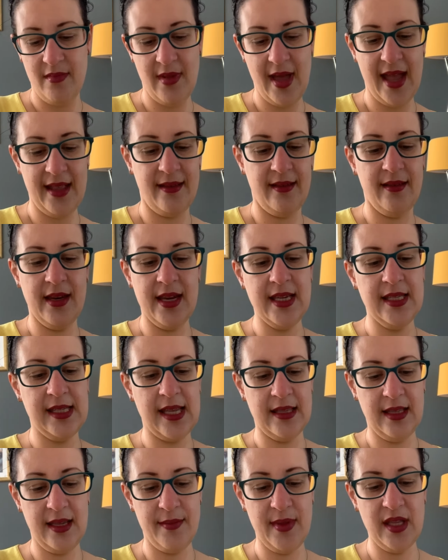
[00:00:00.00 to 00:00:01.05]
at 3
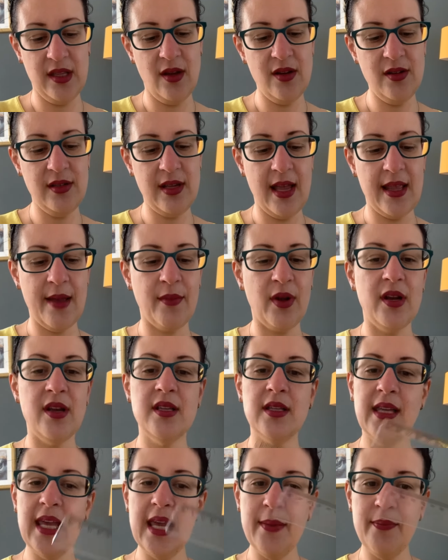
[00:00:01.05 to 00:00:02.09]
centimeters, and I'm going
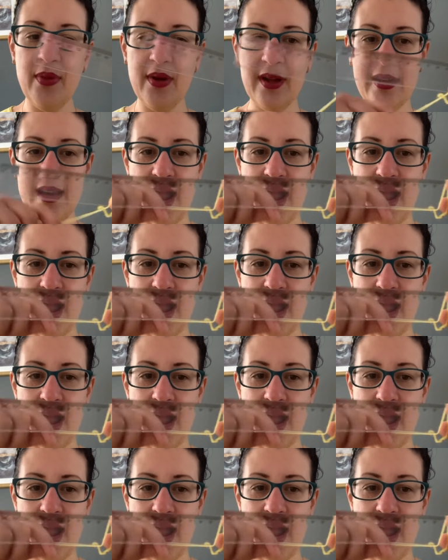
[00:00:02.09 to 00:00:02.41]
to keep